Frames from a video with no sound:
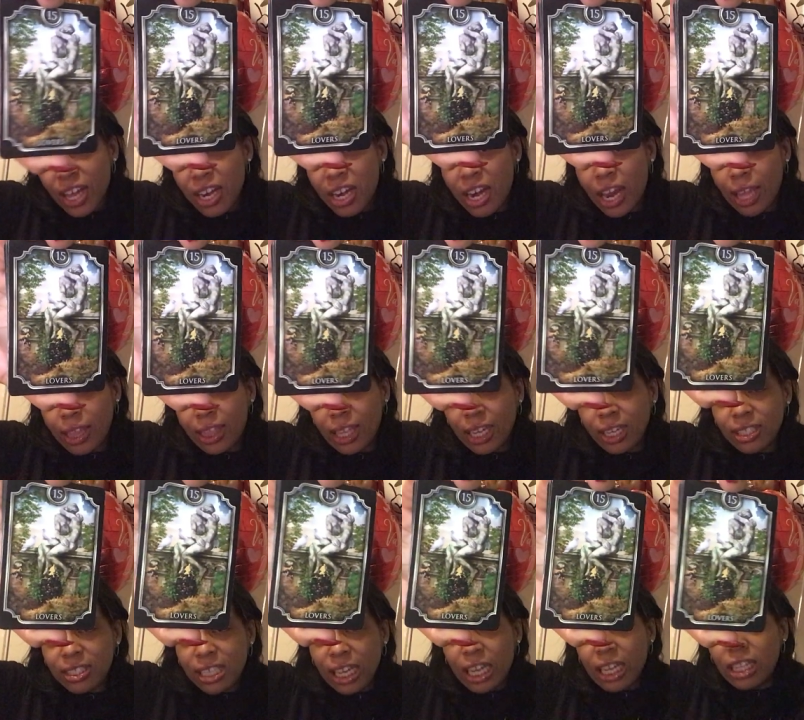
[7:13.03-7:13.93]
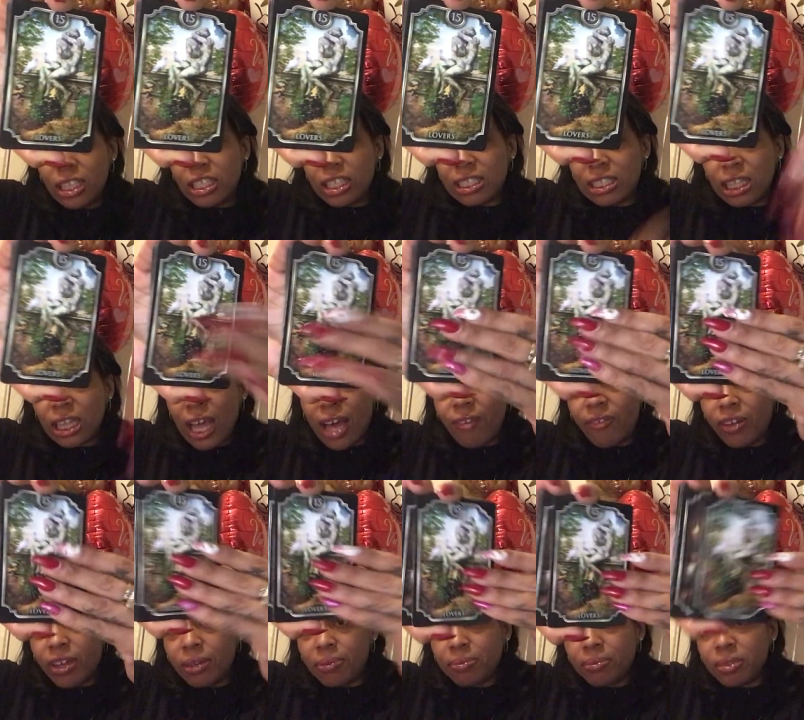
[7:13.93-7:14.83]
Nothing. Say, just love
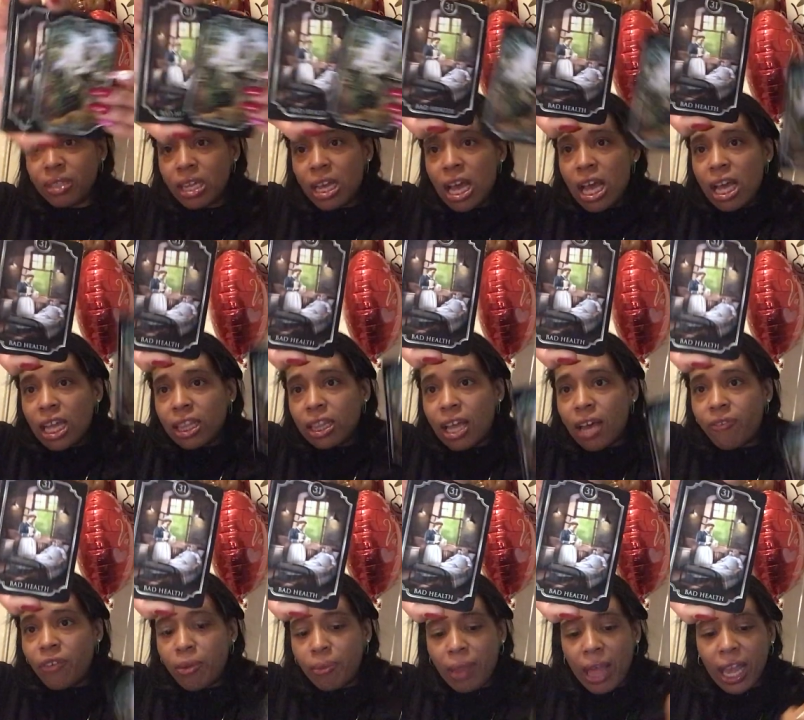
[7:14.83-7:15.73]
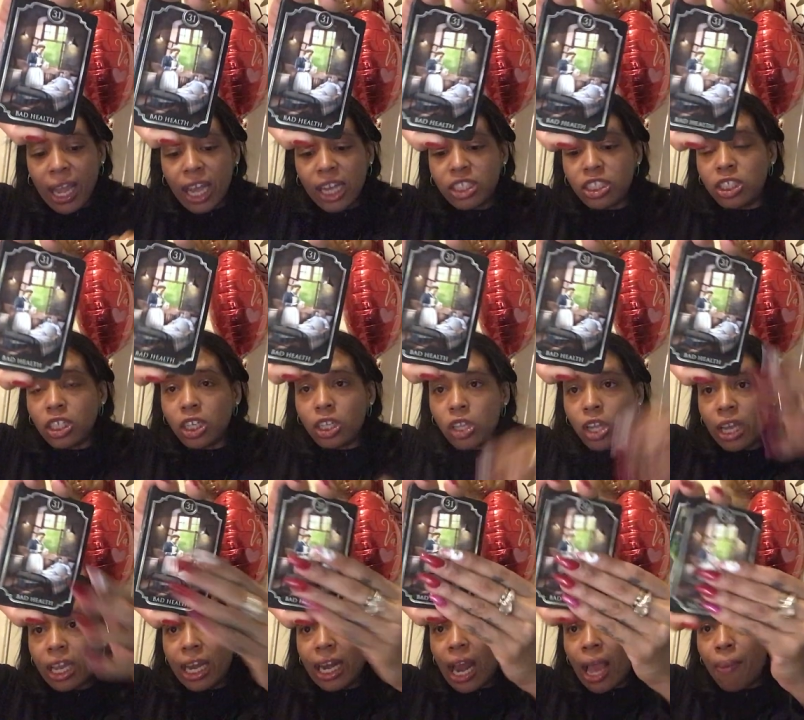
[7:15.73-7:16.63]
him. Love him like I should.
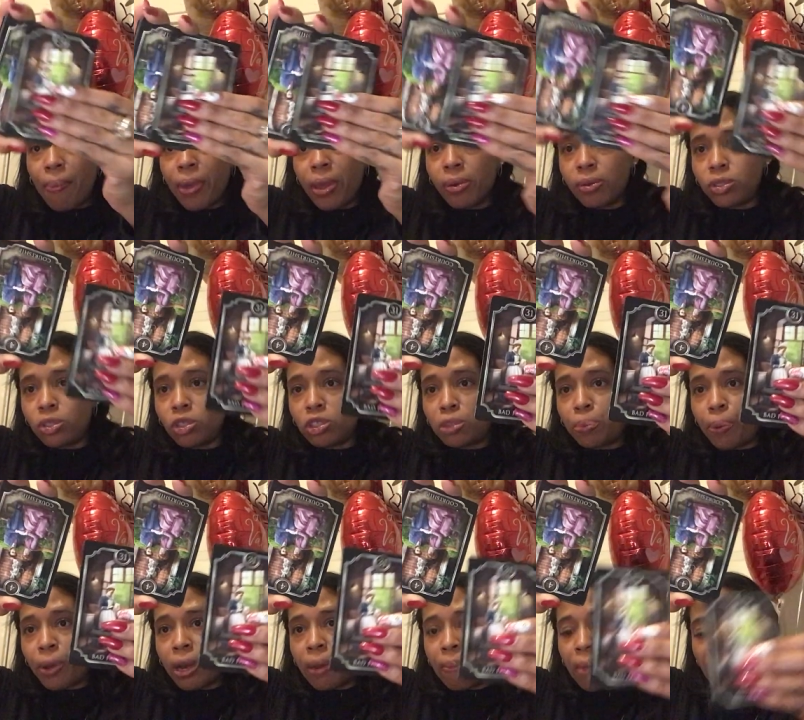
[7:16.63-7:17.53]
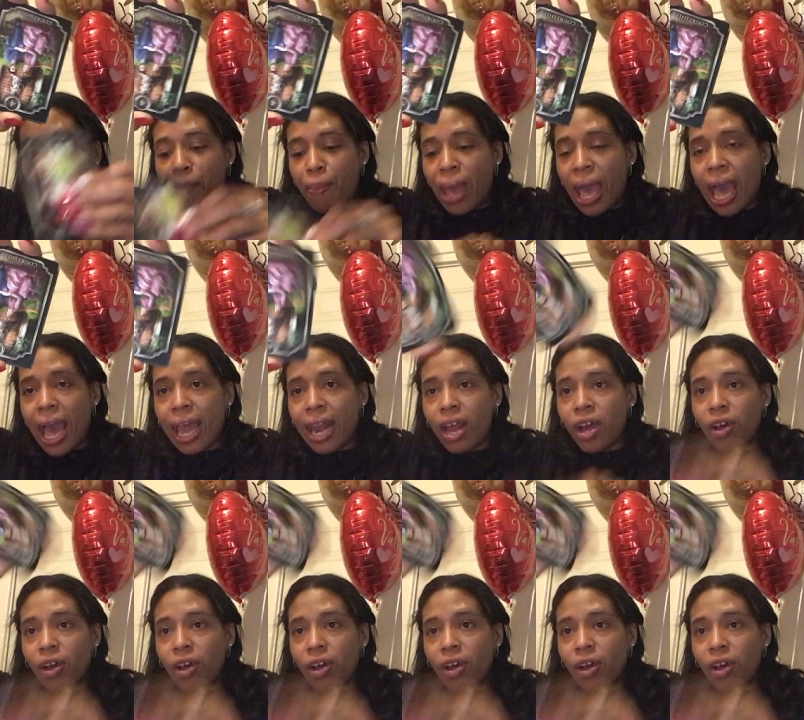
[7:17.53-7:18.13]
Look, at not being with you is putting him in bad,